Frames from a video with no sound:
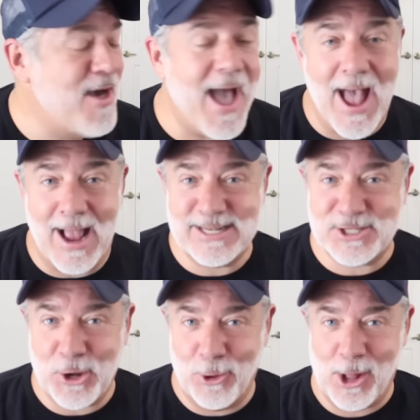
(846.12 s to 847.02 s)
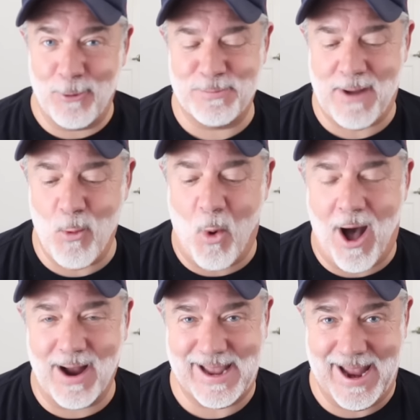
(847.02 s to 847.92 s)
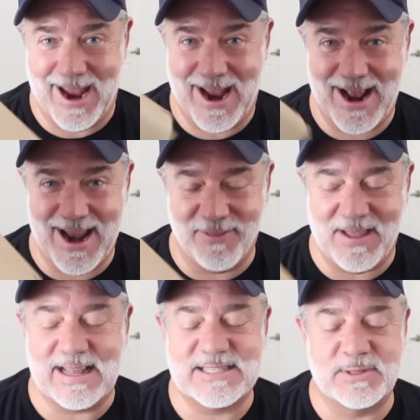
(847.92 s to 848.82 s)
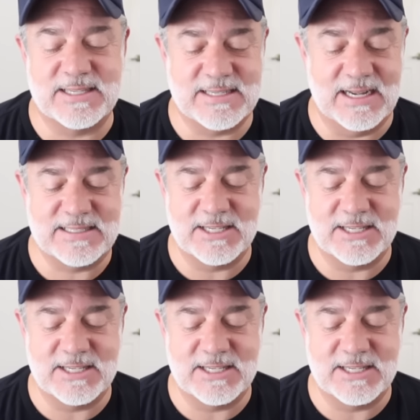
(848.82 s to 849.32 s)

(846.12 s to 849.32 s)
then to go along with my walking, I think that's what this is.